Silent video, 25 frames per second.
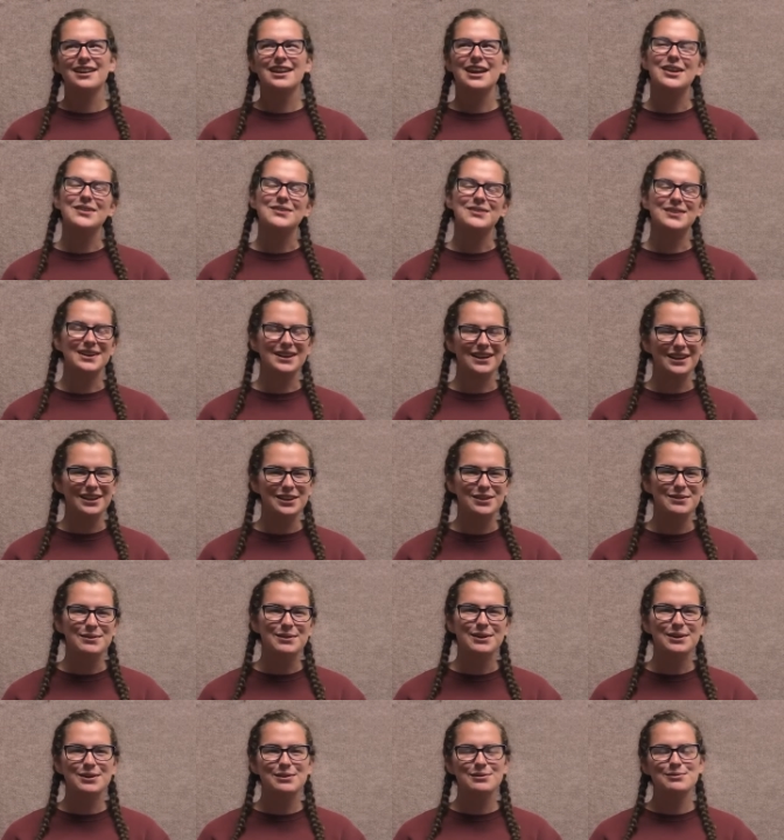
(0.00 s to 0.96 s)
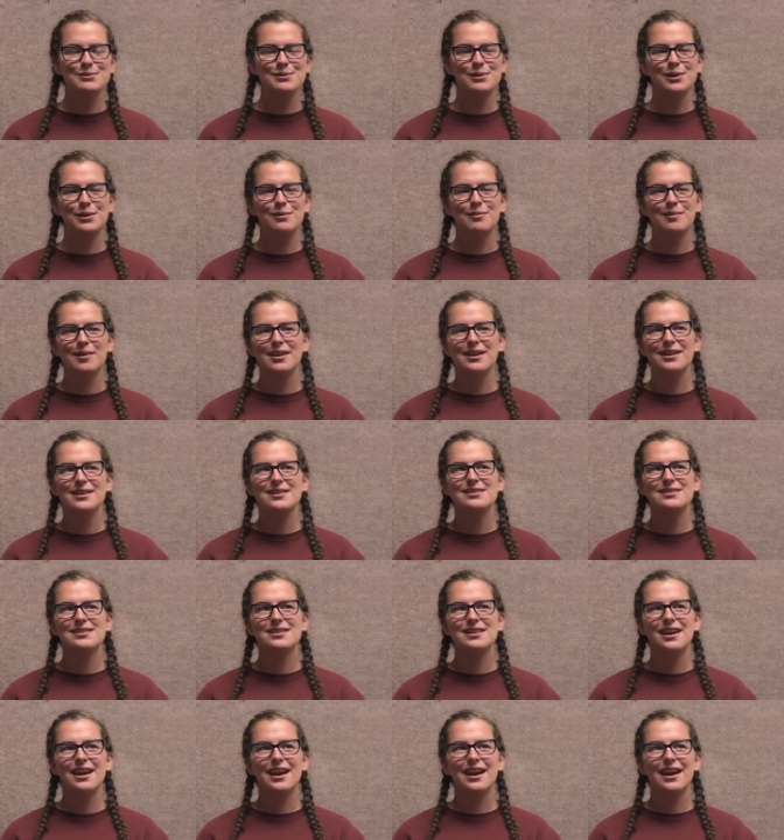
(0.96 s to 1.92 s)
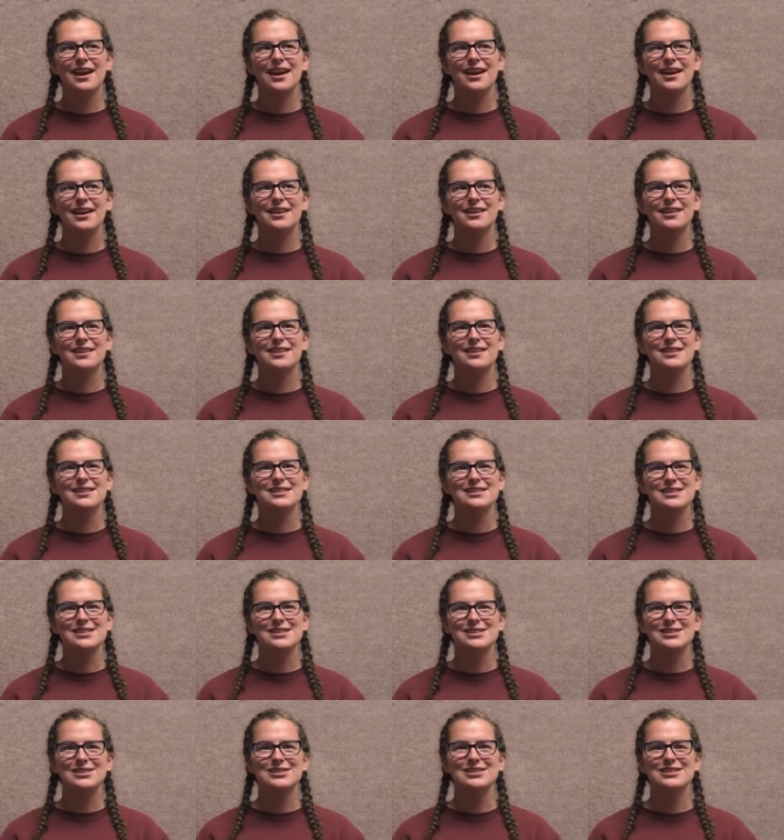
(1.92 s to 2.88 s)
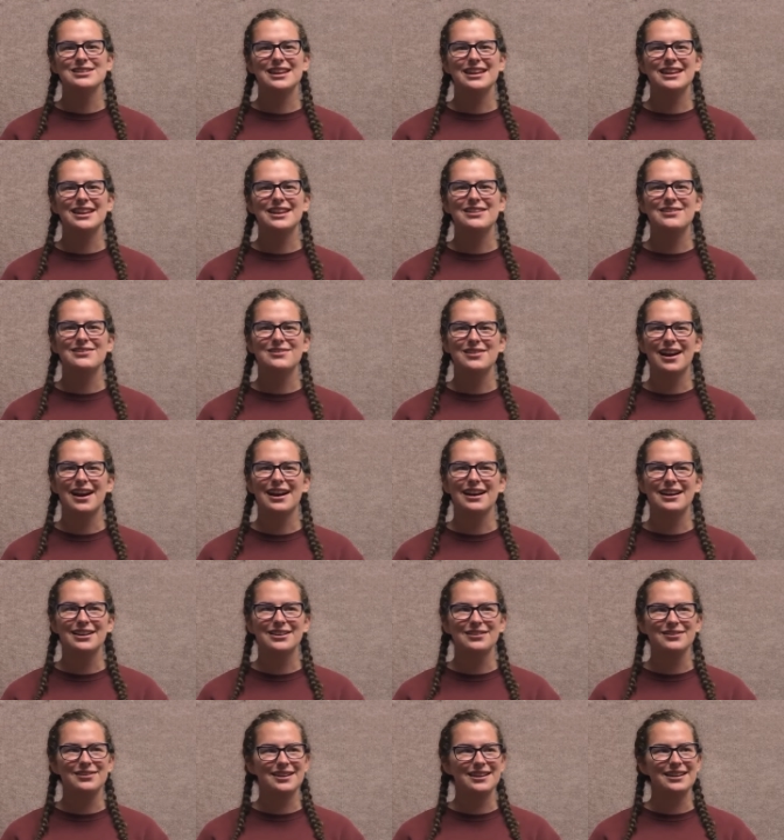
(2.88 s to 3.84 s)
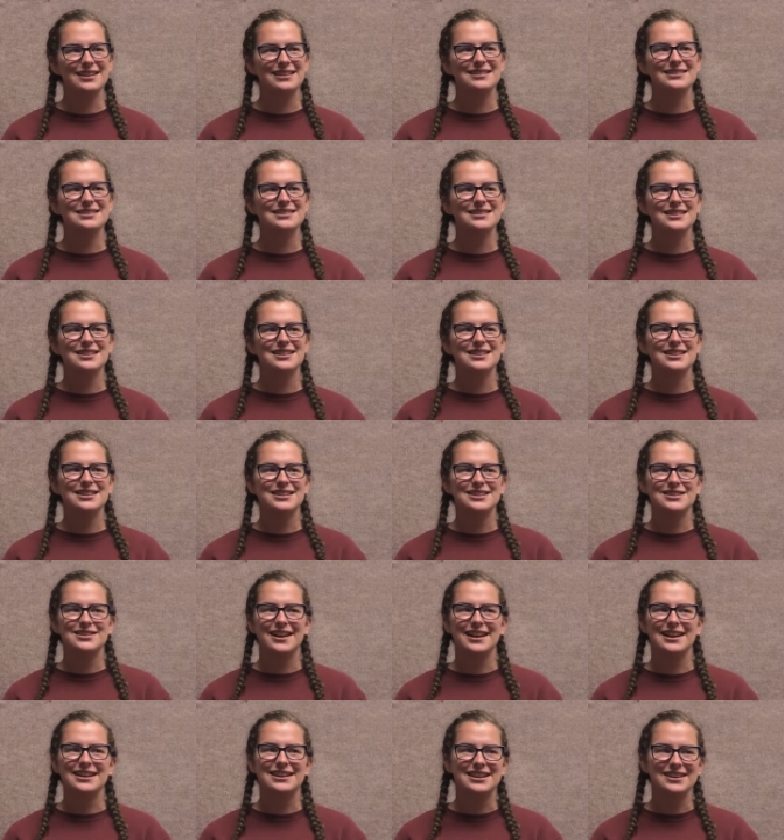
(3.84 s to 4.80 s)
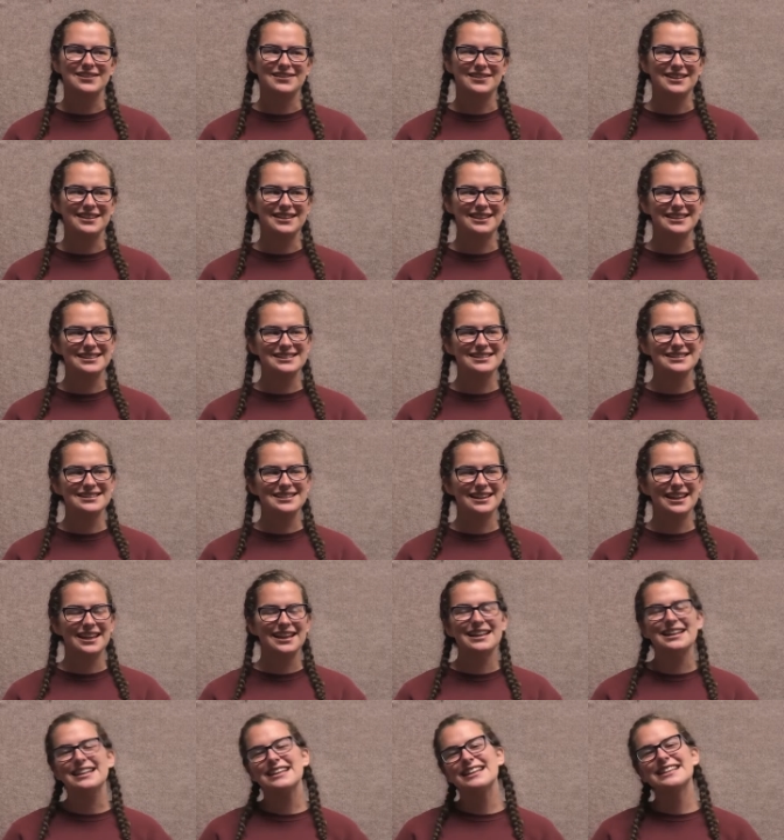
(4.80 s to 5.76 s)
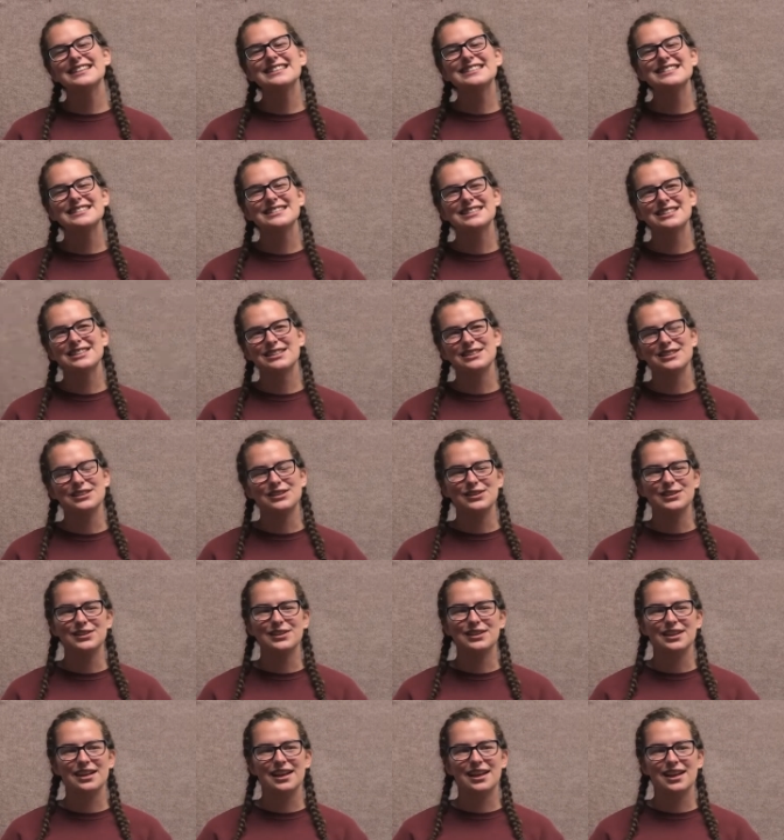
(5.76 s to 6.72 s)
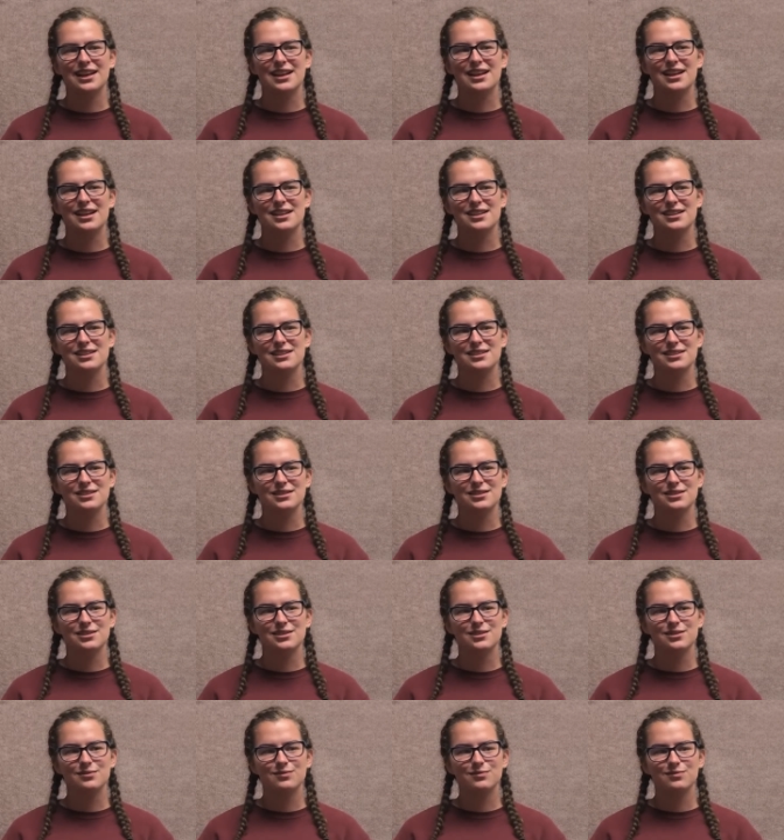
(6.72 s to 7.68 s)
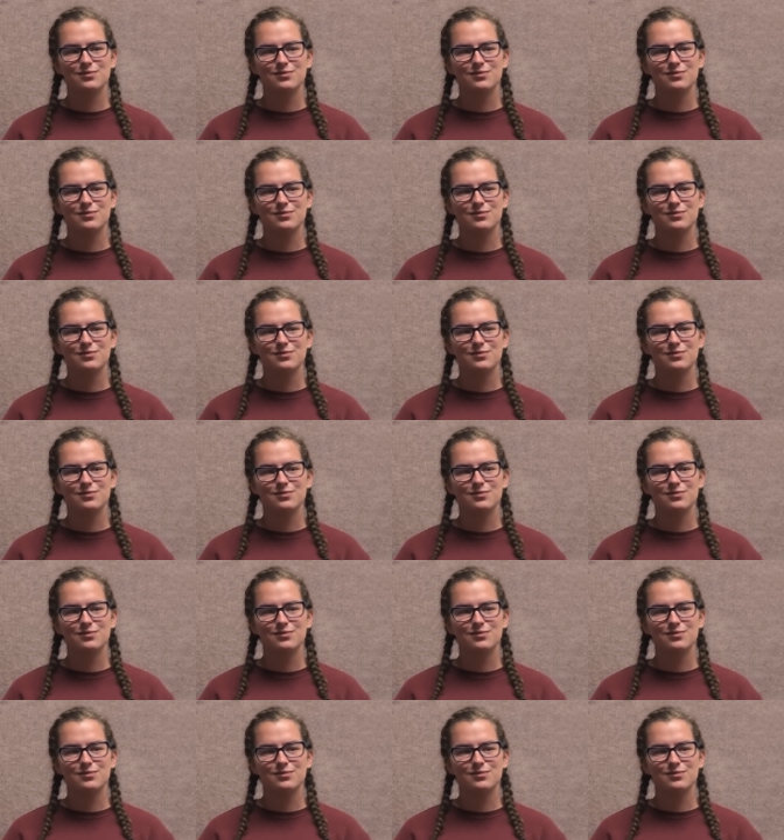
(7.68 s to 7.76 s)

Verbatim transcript: Kept reading the Book of Mormon, and the sisters like invited me to activities like Institute and